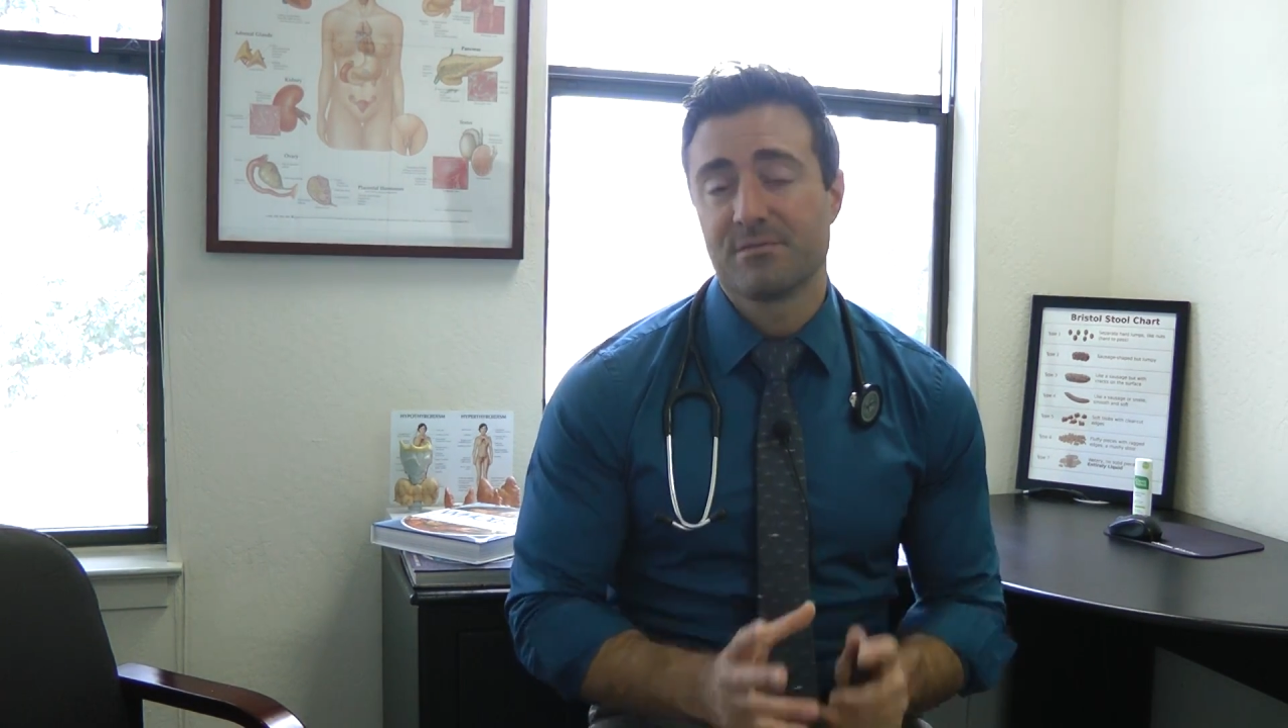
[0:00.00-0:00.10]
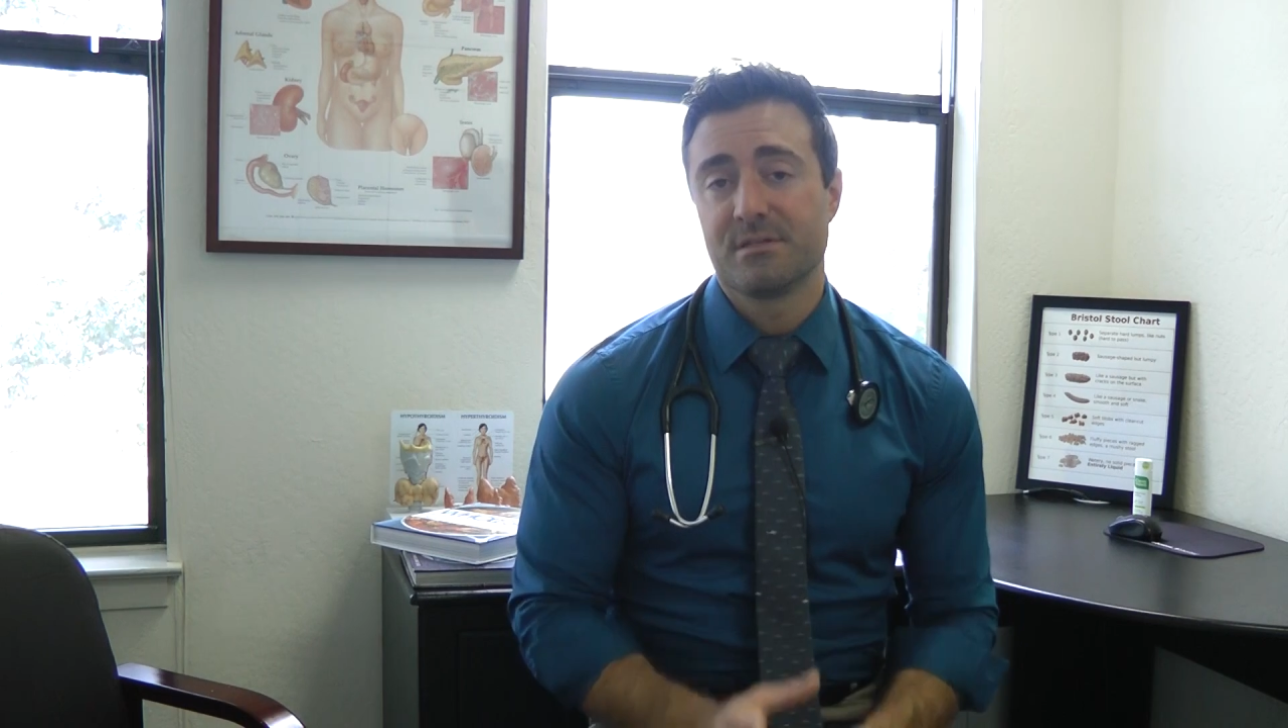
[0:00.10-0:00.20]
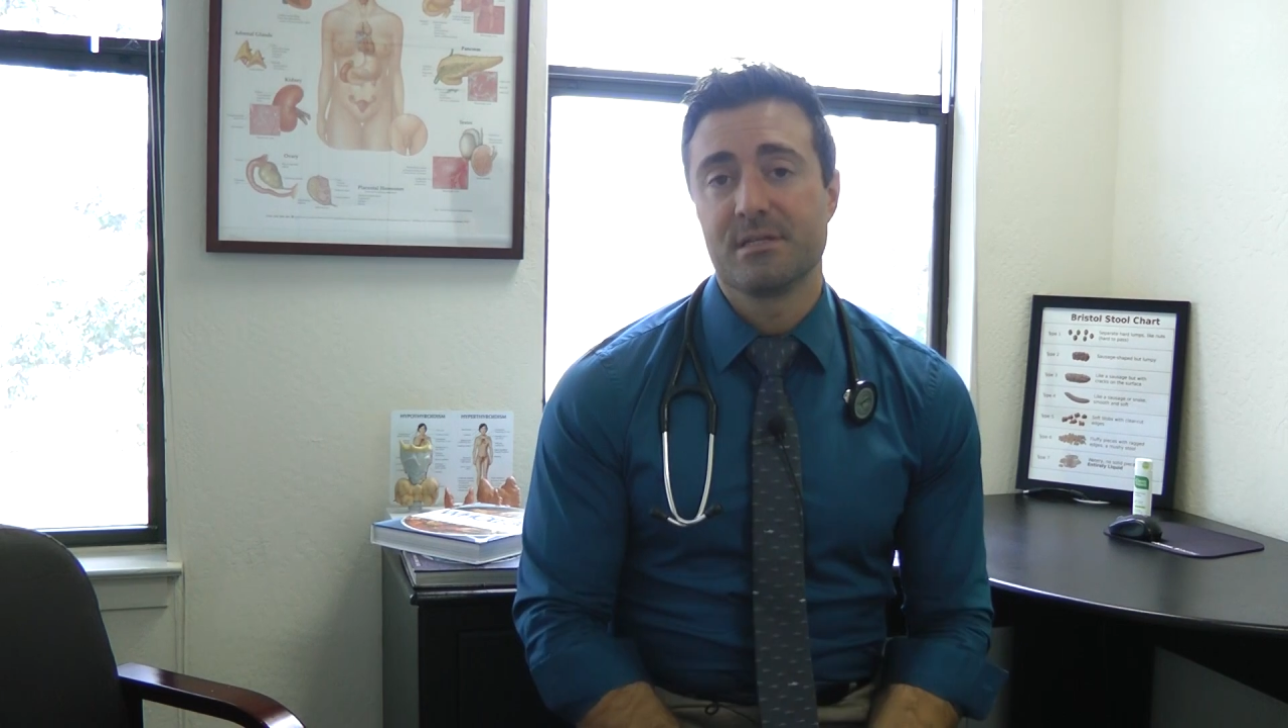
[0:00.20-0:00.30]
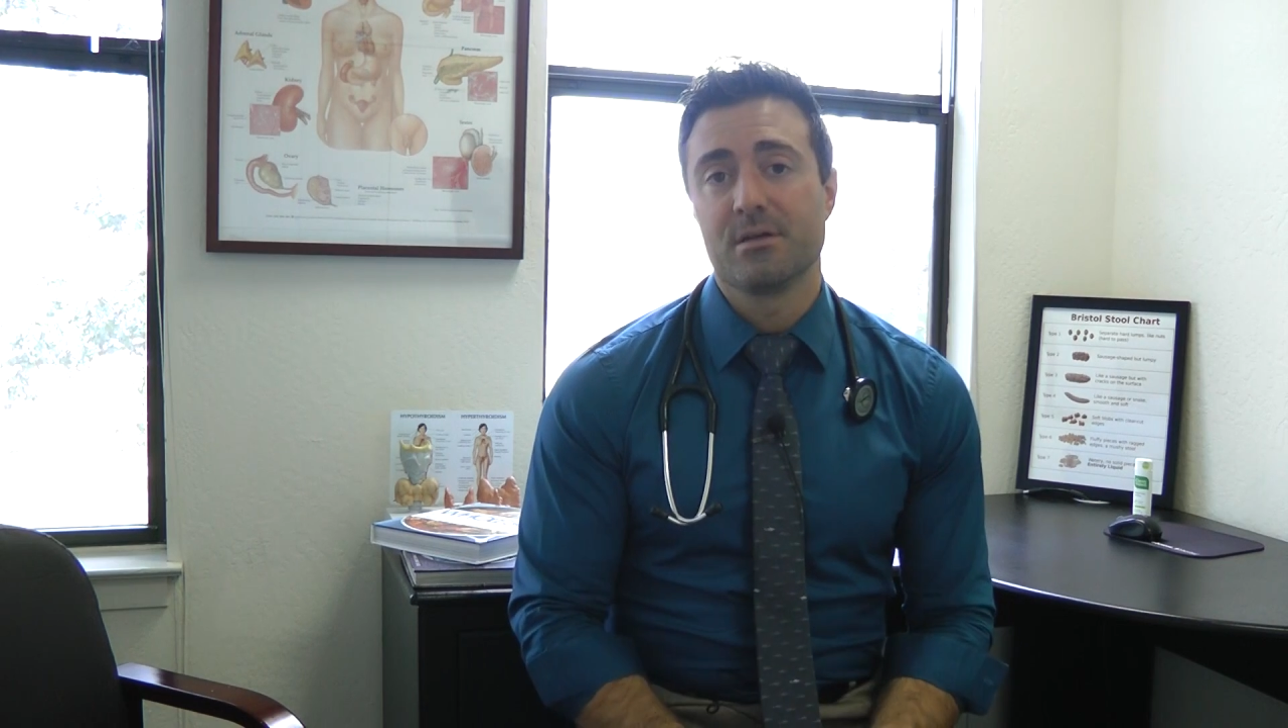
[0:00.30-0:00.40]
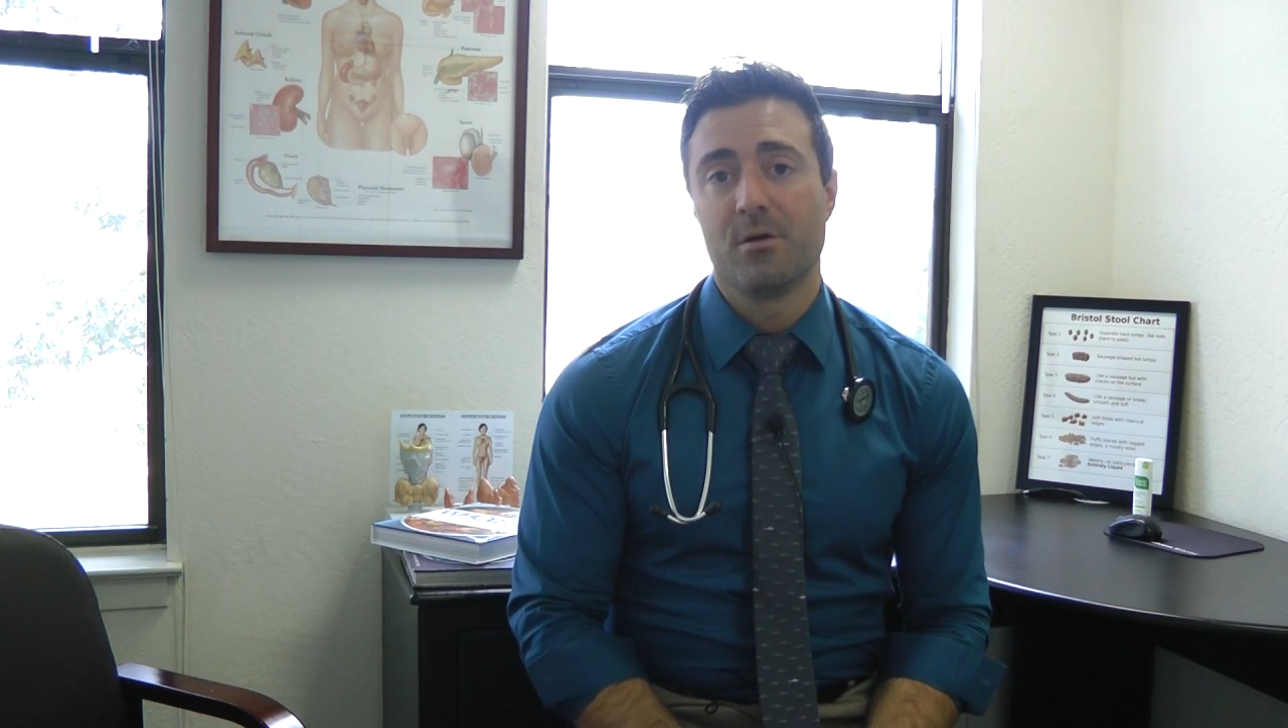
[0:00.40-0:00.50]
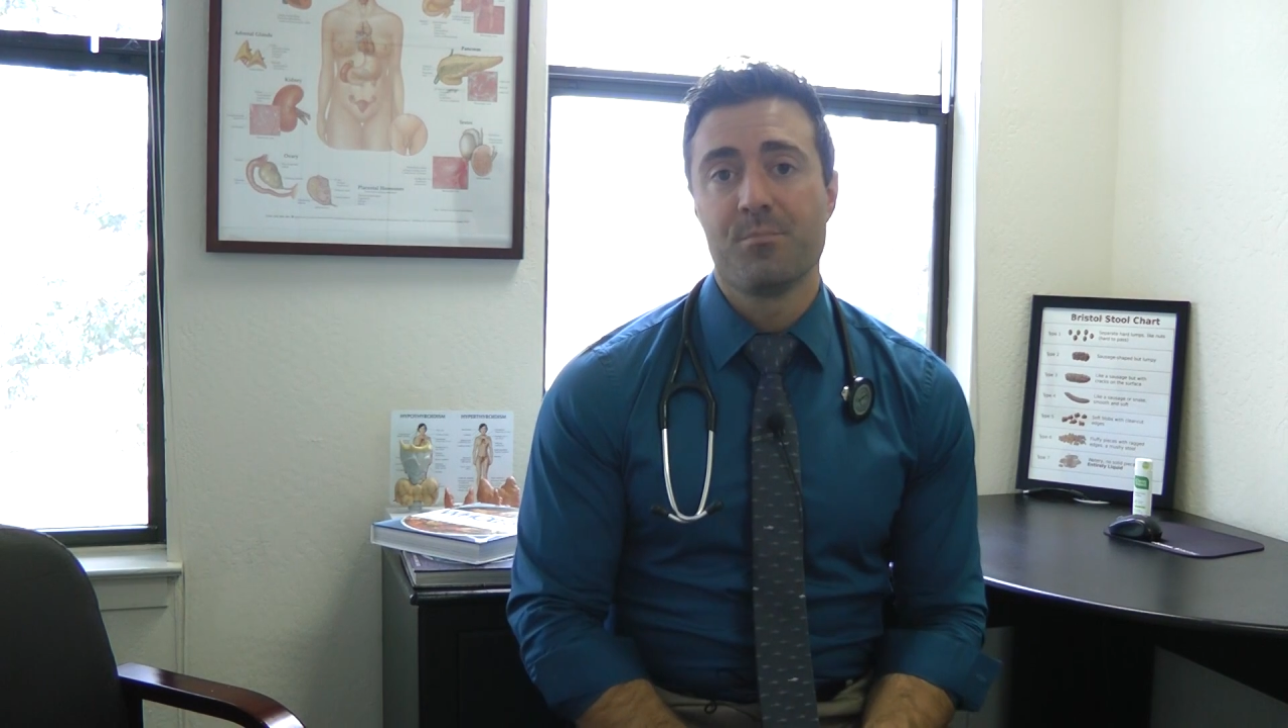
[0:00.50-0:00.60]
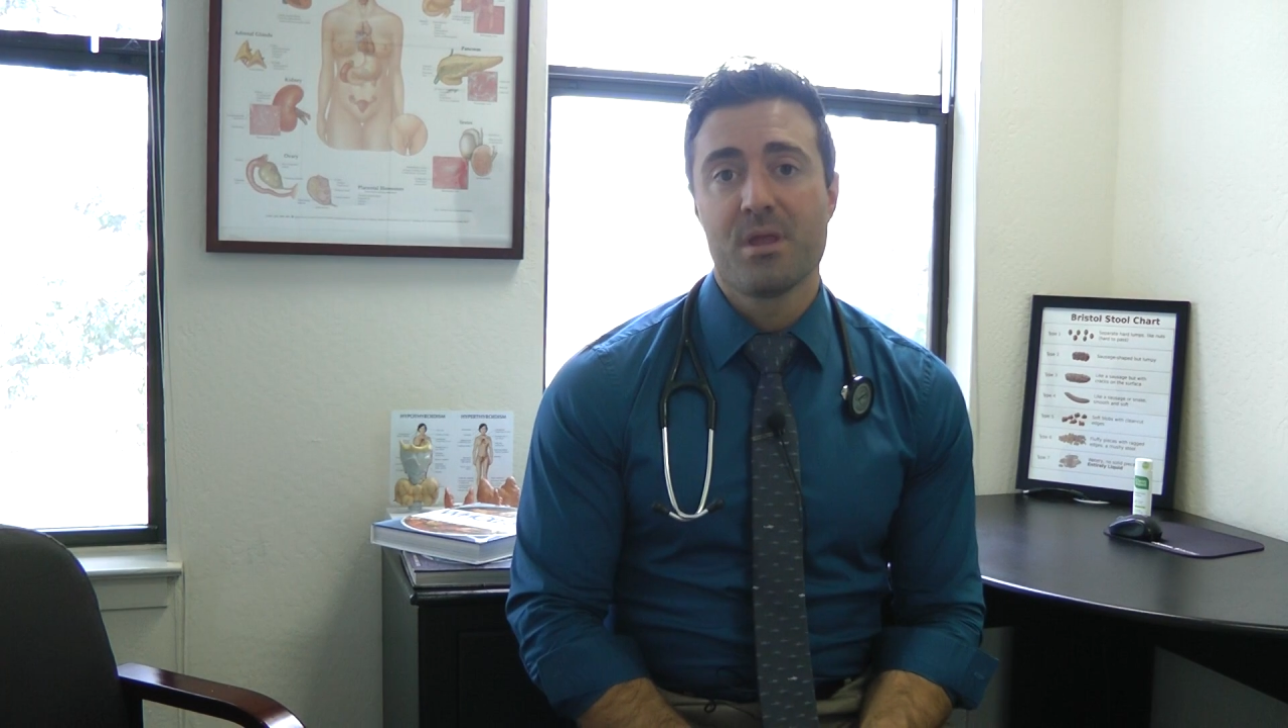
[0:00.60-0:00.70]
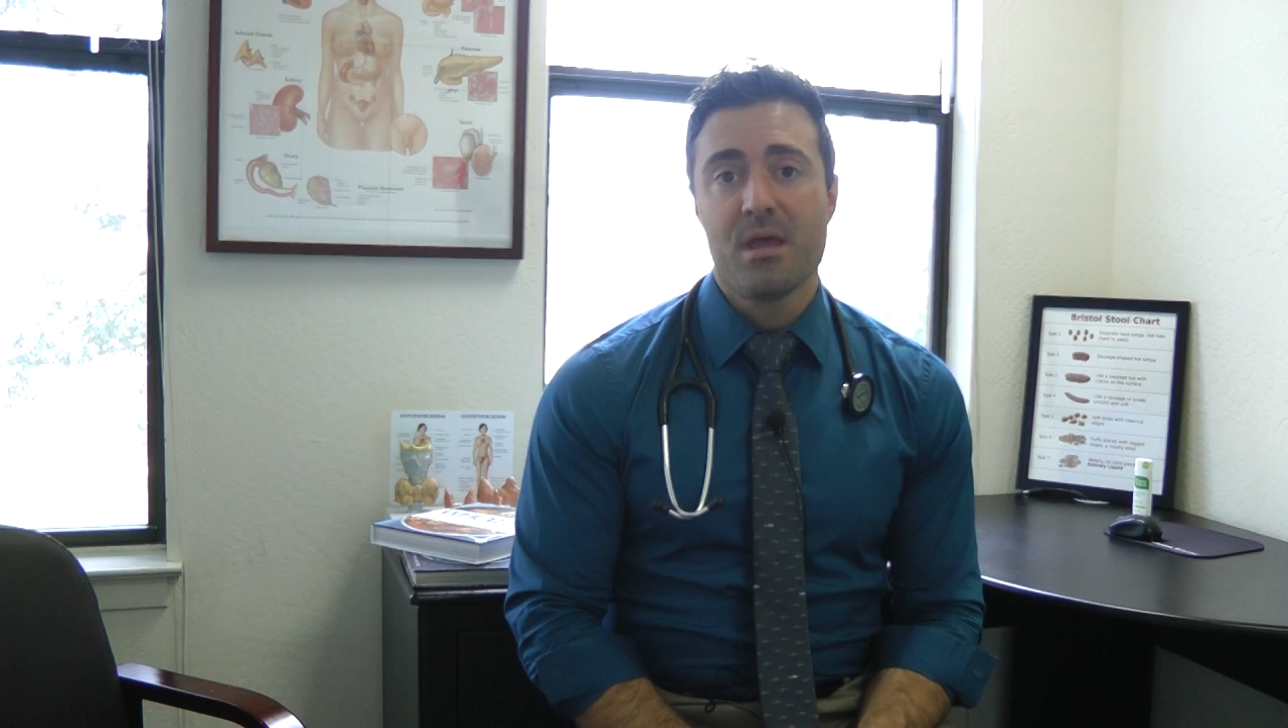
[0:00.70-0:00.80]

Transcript: of a deal.